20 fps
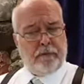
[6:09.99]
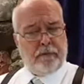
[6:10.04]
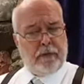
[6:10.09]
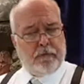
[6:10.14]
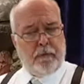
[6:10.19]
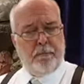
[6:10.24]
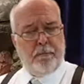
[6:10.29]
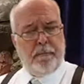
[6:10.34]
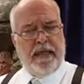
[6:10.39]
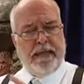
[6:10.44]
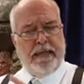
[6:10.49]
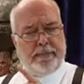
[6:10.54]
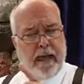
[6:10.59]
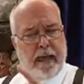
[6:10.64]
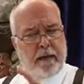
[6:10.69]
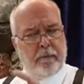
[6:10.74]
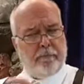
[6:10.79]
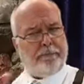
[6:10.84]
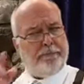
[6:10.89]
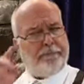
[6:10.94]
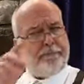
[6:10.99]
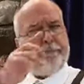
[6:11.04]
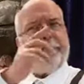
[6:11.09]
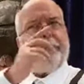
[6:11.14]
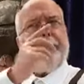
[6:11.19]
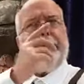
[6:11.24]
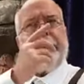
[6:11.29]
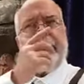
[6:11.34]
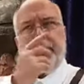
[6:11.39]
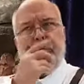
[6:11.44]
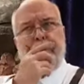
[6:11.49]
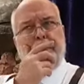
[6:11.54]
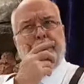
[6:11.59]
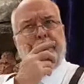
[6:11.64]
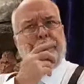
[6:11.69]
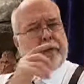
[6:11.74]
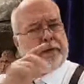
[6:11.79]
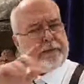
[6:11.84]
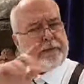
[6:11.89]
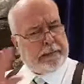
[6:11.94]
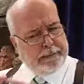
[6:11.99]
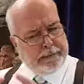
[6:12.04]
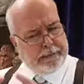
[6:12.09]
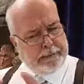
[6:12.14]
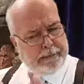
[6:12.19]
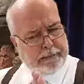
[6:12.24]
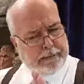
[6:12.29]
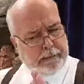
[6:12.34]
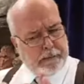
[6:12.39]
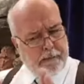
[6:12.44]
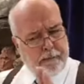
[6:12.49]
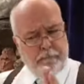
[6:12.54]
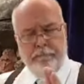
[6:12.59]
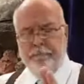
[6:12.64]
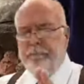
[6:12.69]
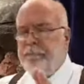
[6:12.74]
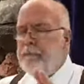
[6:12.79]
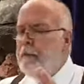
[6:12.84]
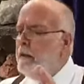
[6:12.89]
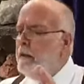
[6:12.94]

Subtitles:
Now, to me, that was a little.